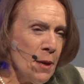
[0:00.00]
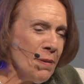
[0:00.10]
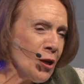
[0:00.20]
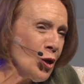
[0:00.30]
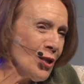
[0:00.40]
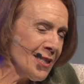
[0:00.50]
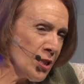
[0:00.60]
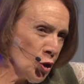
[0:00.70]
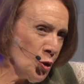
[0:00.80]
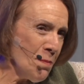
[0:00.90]
Because the
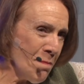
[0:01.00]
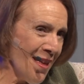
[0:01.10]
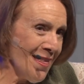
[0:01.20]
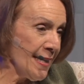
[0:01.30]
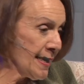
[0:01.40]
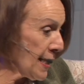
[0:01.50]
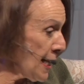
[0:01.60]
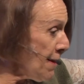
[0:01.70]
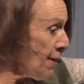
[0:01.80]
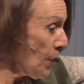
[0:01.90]
two mothers,
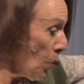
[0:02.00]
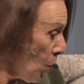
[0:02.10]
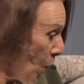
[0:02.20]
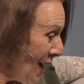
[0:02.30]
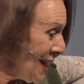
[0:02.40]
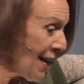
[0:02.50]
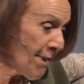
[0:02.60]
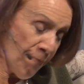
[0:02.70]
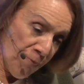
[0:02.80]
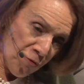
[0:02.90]
the one
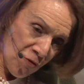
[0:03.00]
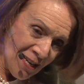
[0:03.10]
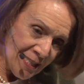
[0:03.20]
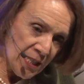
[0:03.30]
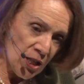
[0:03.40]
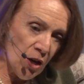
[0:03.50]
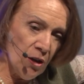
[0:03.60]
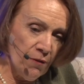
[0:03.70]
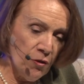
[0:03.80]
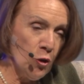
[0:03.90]
in front
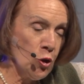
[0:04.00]
of her